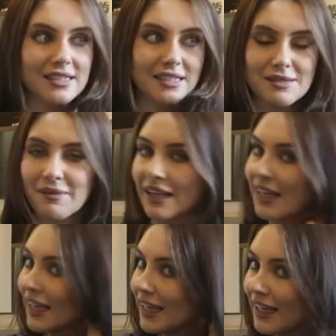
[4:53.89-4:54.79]
this is my,
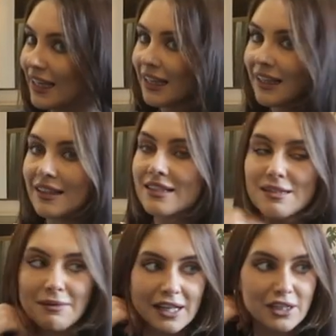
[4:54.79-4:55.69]
this
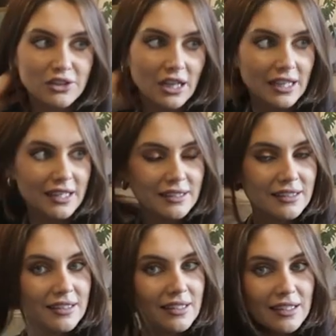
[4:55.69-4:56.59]
is my natural hair.
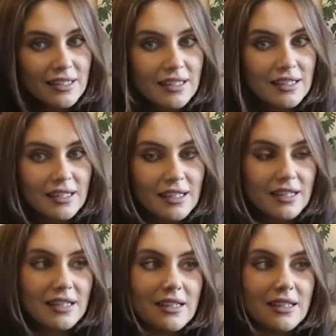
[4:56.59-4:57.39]
Yeah.